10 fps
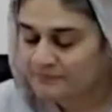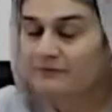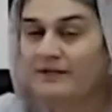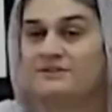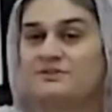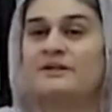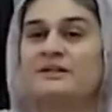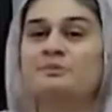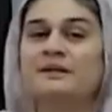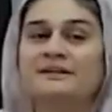Right, so we
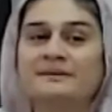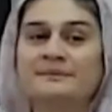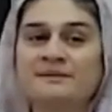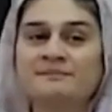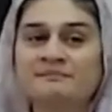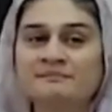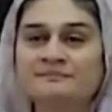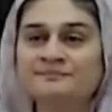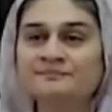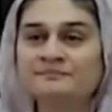can plug them in.
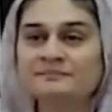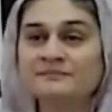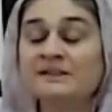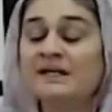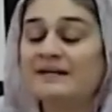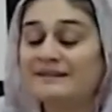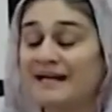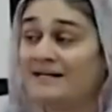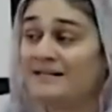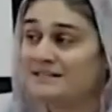
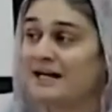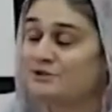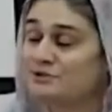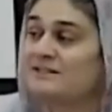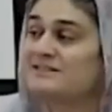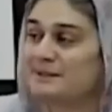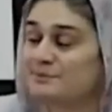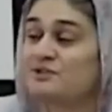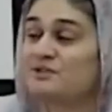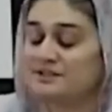That is actually
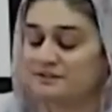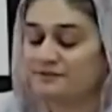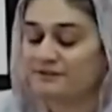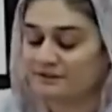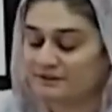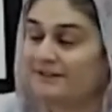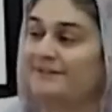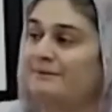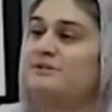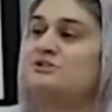exceptionally difficult. And
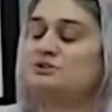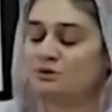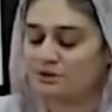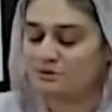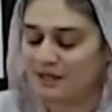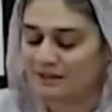let me show you